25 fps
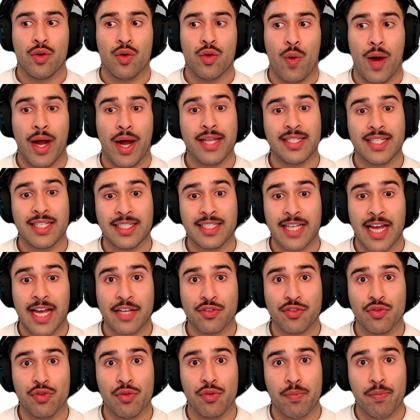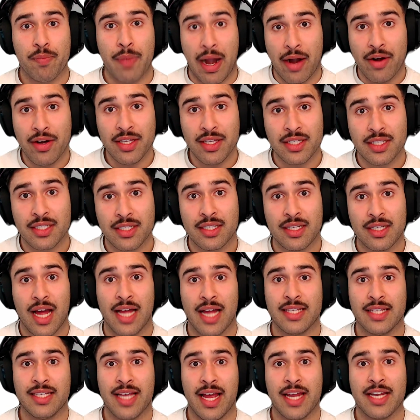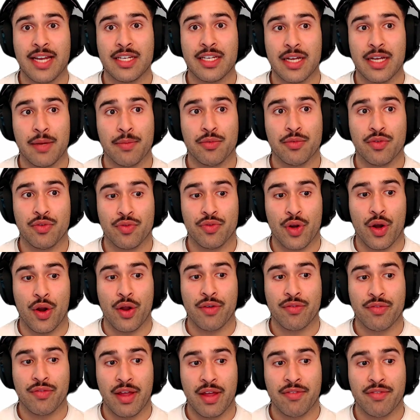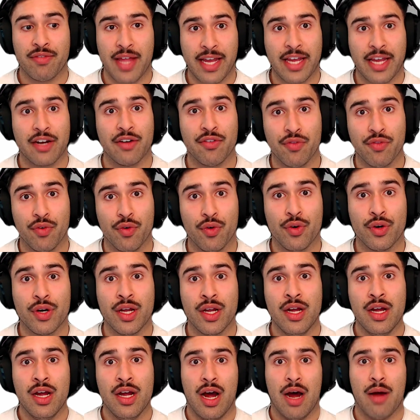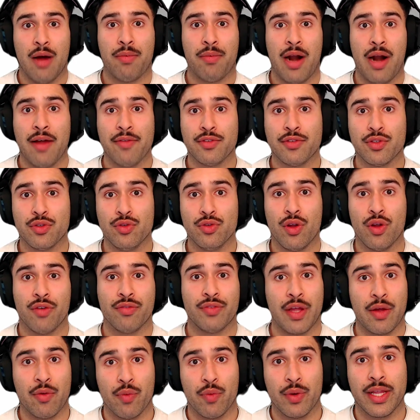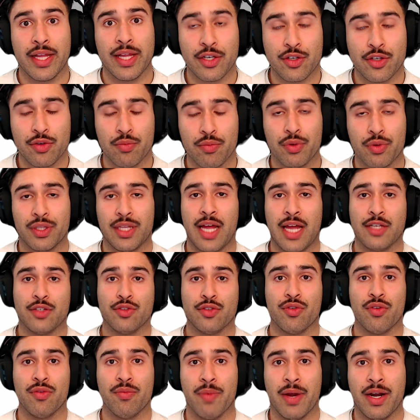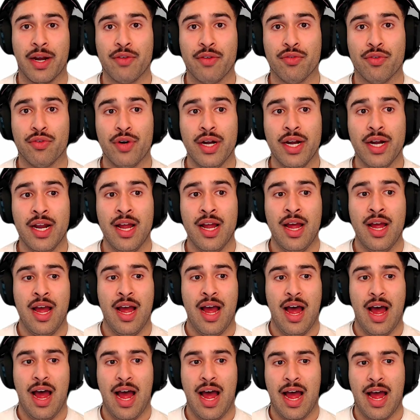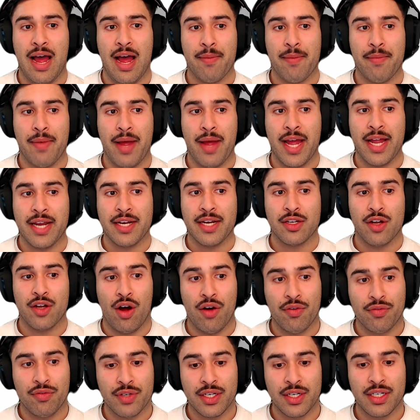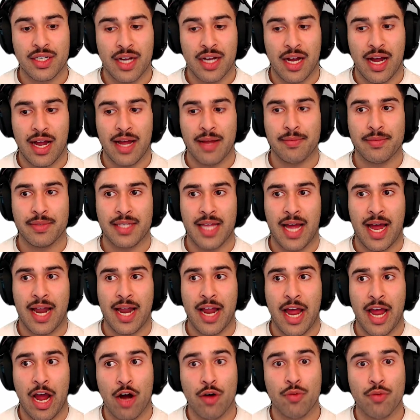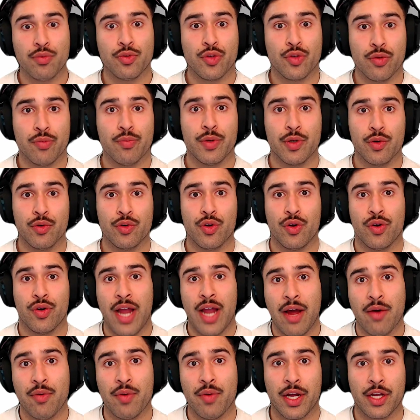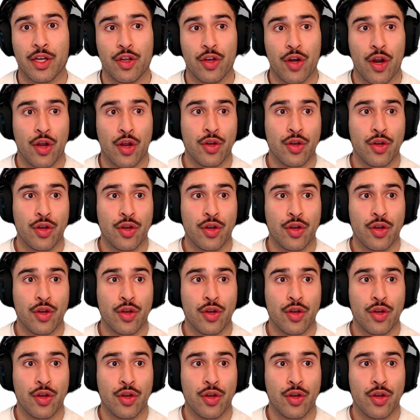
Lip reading: quite successful parents, I'd say, in terms of, if they can afford a private school or if they're willing to put that sort of money for it. And oftentimes that helps you build your network.